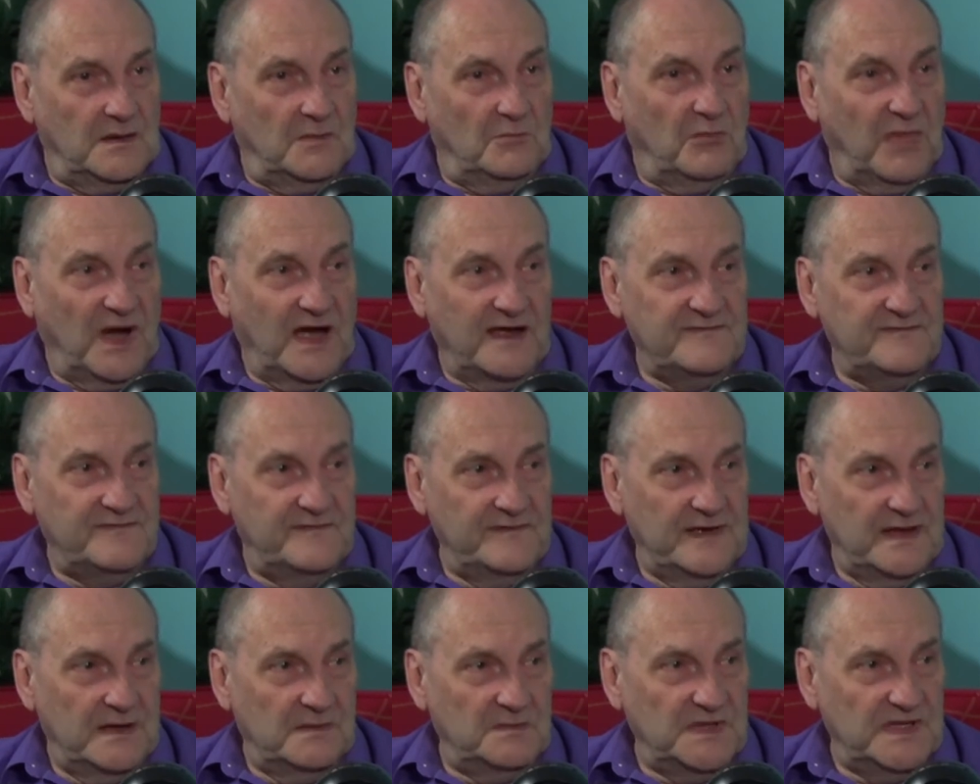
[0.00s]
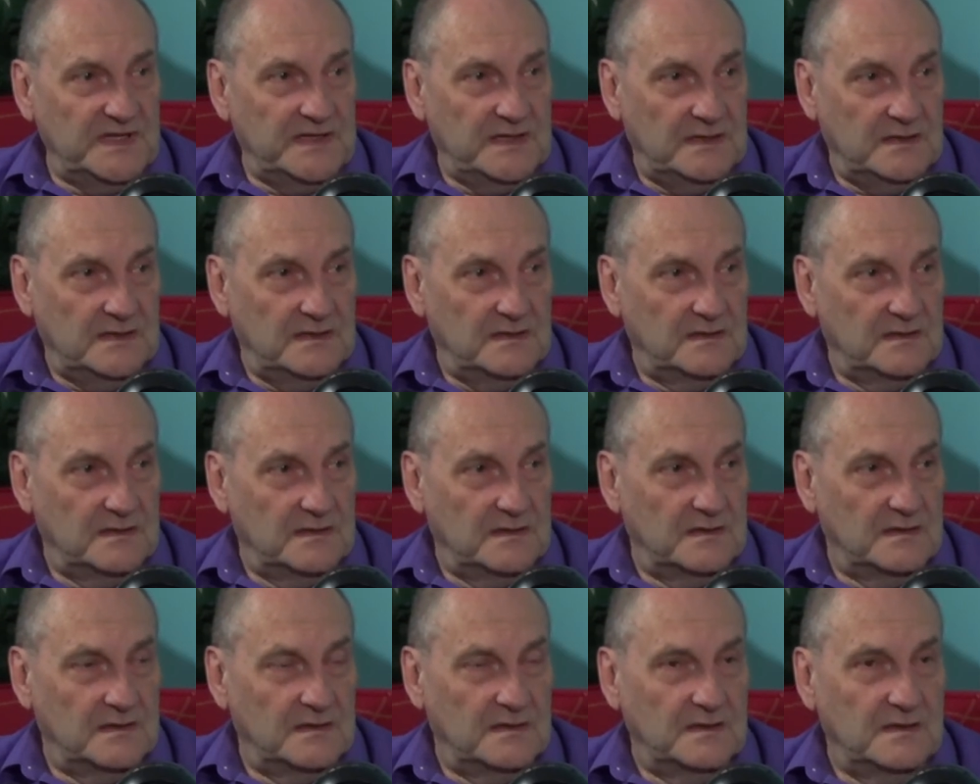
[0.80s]
My family? Yeah.
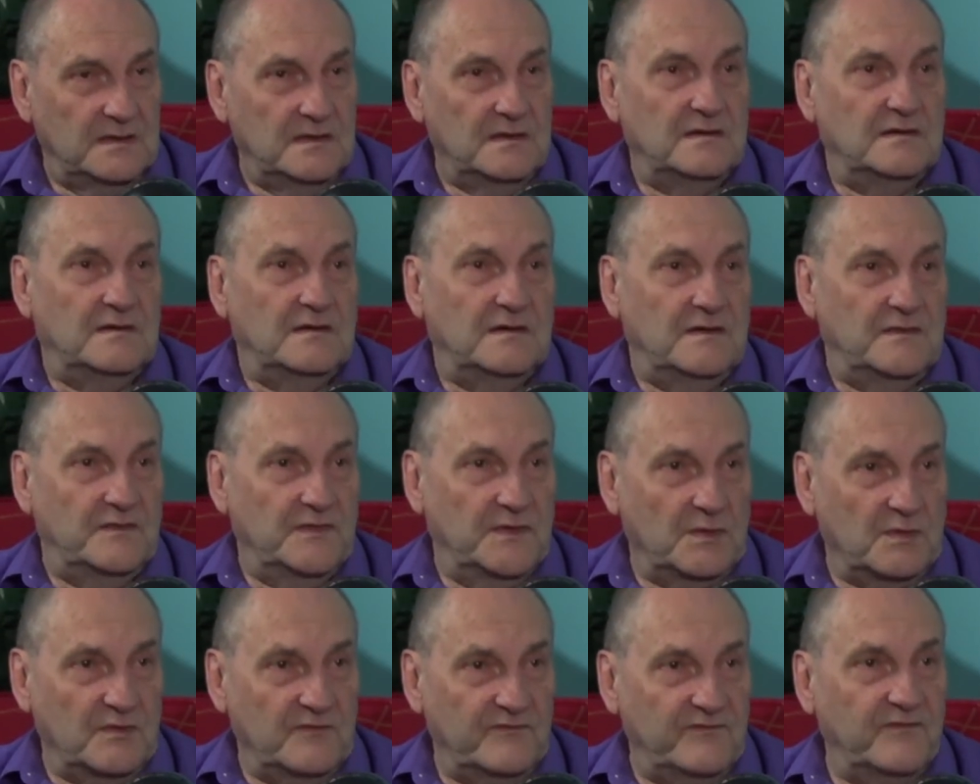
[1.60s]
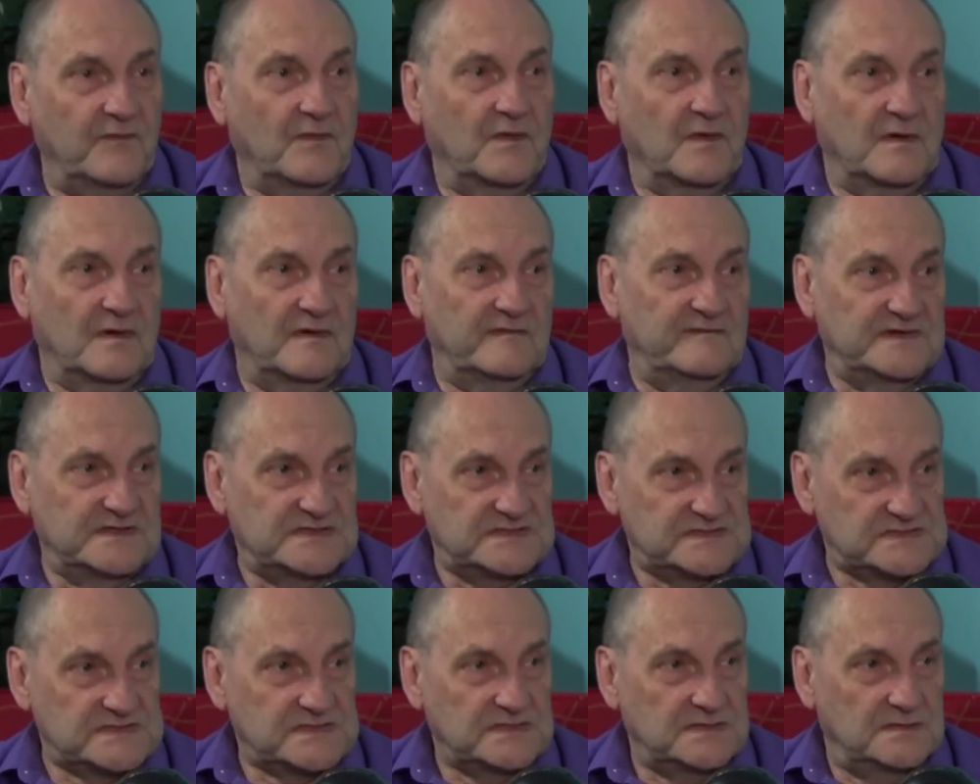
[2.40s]
There were four of
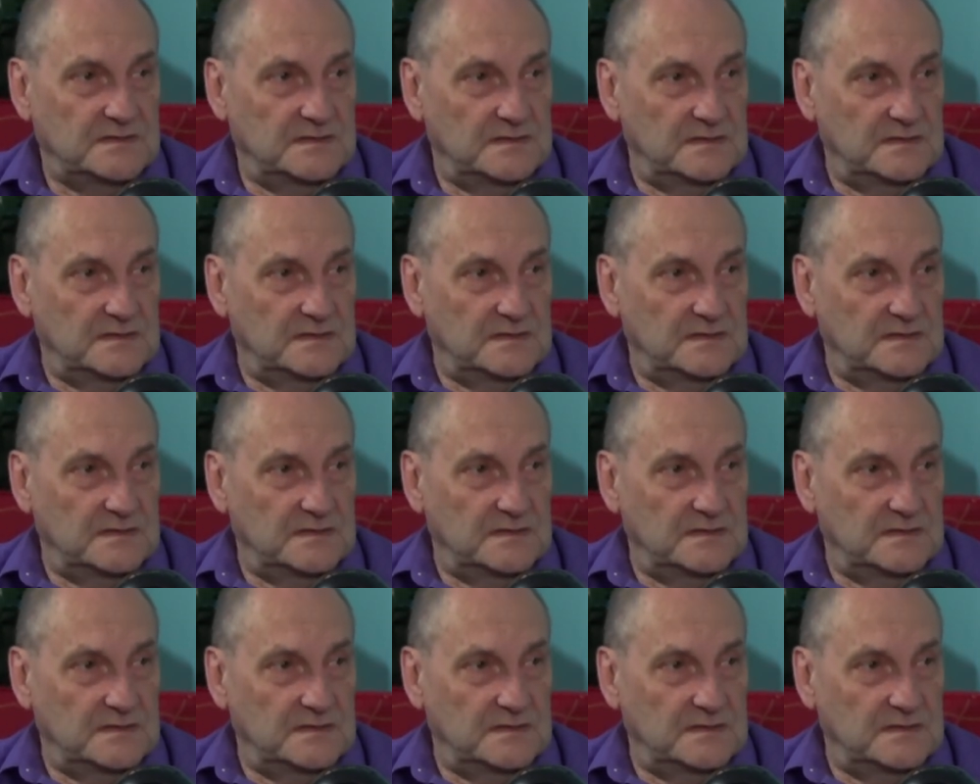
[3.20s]
us.